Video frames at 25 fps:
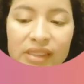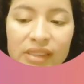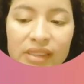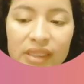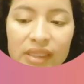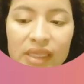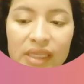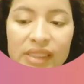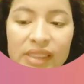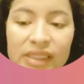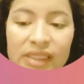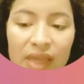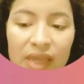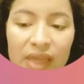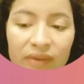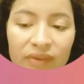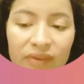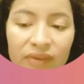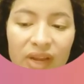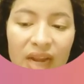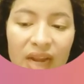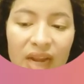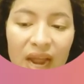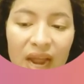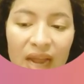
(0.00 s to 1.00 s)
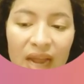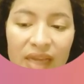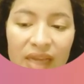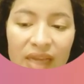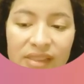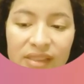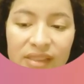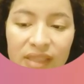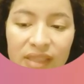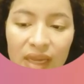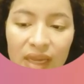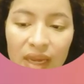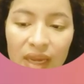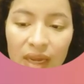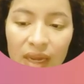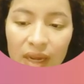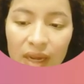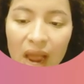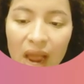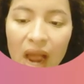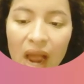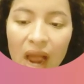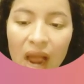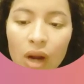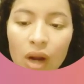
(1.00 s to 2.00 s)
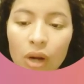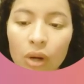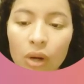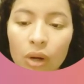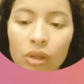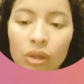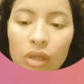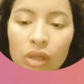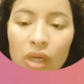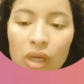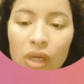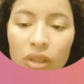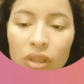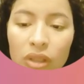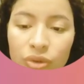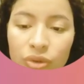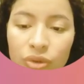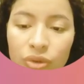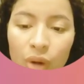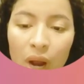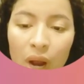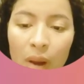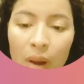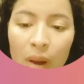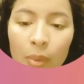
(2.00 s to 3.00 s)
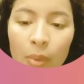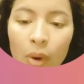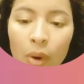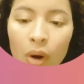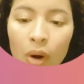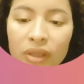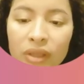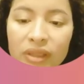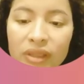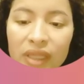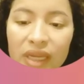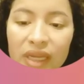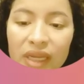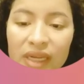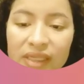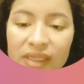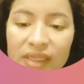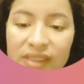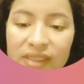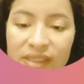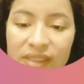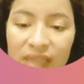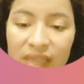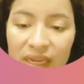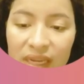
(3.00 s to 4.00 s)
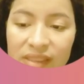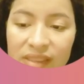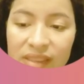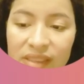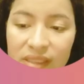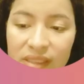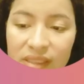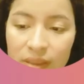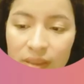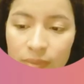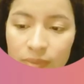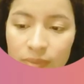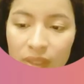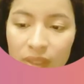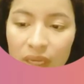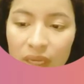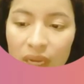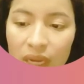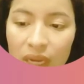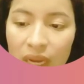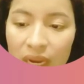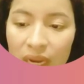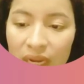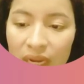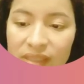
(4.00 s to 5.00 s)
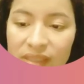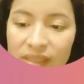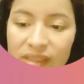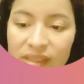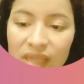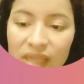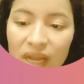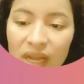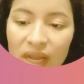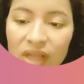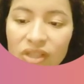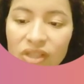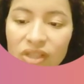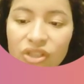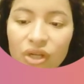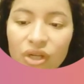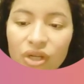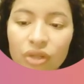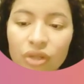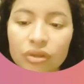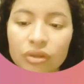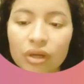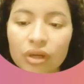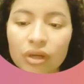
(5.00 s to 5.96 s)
stabilize the ankle to avoid excessive extension,